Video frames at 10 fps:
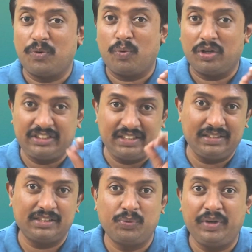for
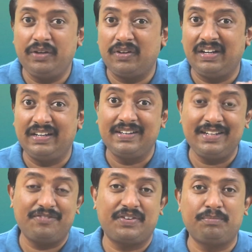watching this video and
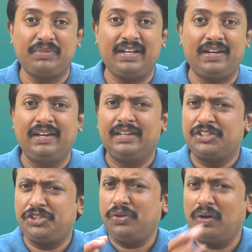learning from there.
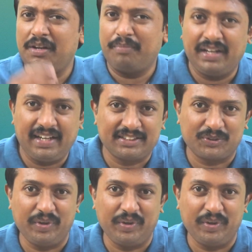See you all in my next